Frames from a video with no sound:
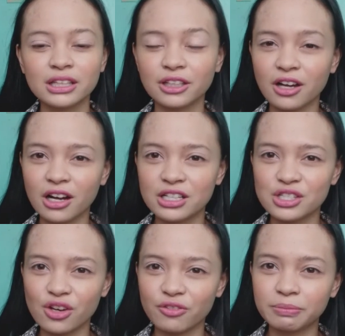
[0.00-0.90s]
the
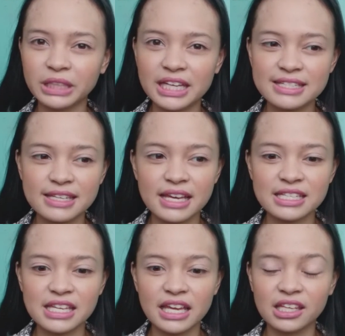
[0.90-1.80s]
guards of
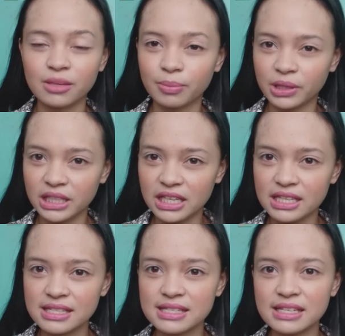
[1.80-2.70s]
places and the
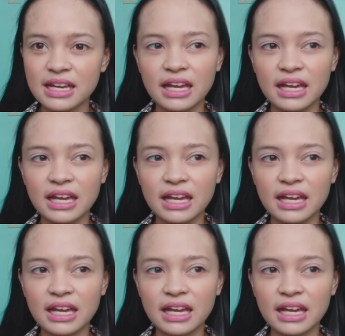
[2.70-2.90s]
police,